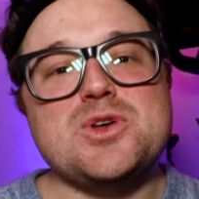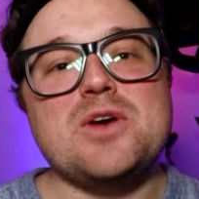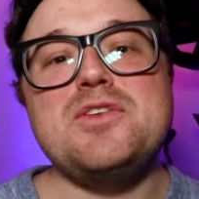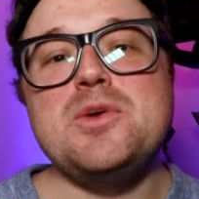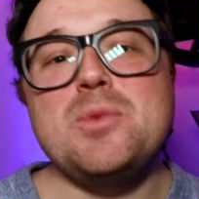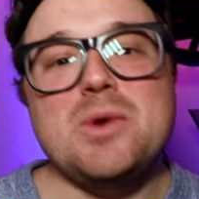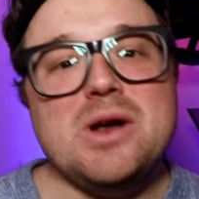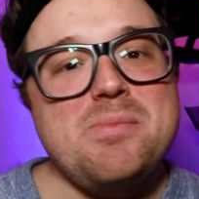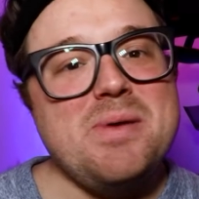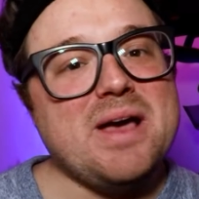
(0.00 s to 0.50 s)
So if
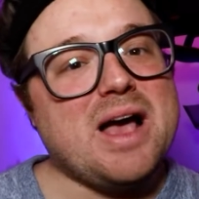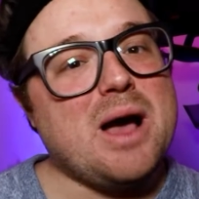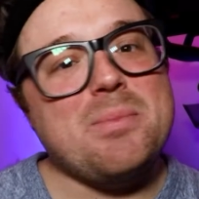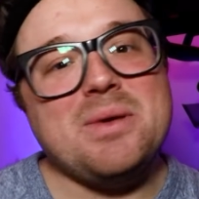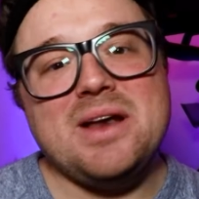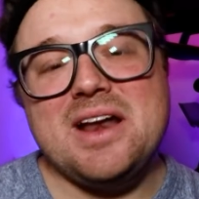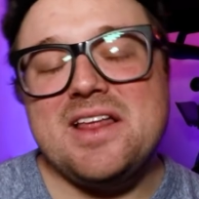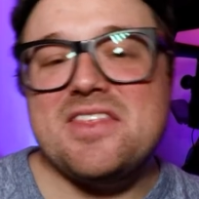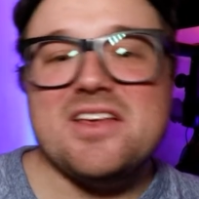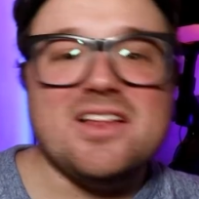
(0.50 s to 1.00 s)
you want to pick up
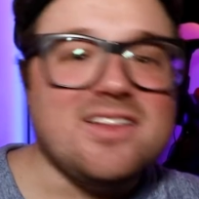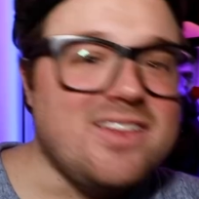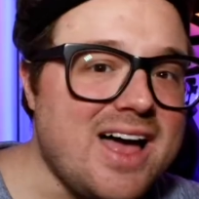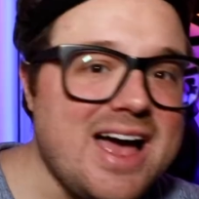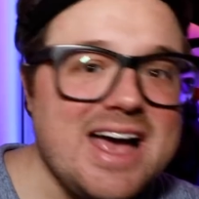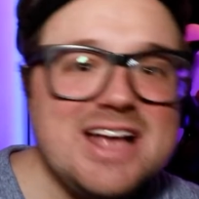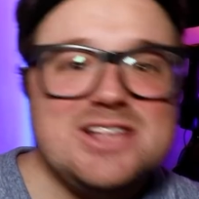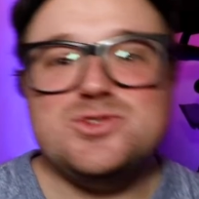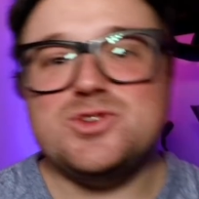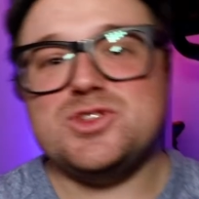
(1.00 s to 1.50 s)
any of the
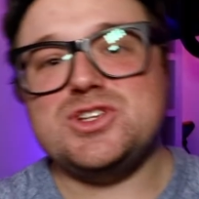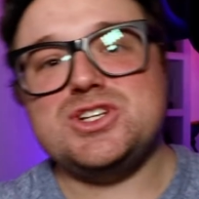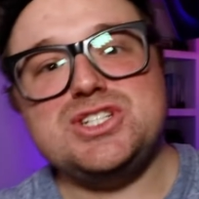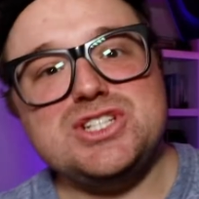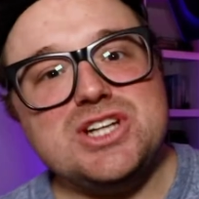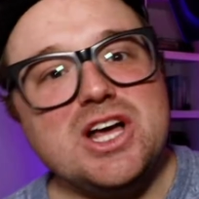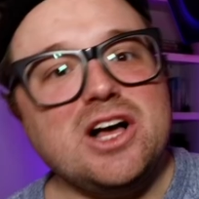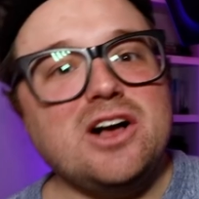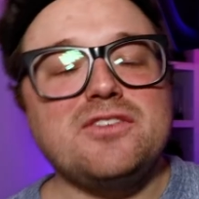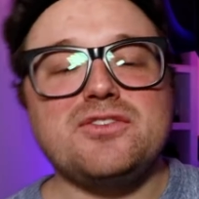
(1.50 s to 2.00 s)
lights or the
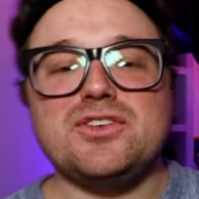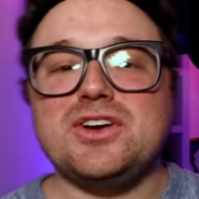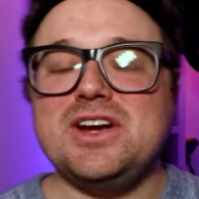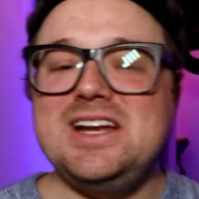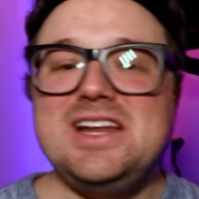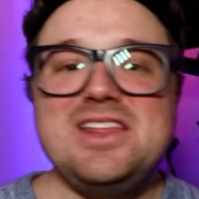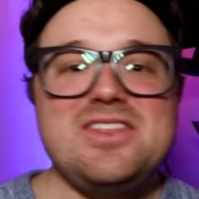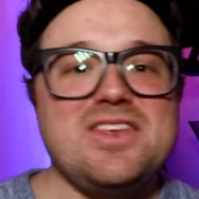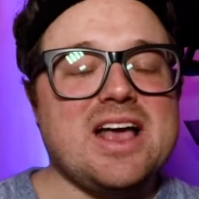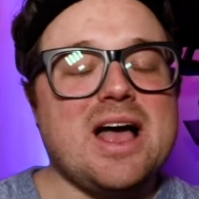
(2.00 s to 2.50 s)
shelf or
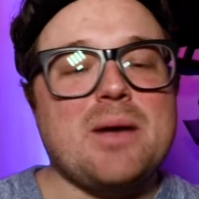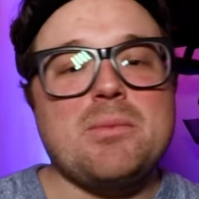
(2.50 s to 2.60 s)
anything,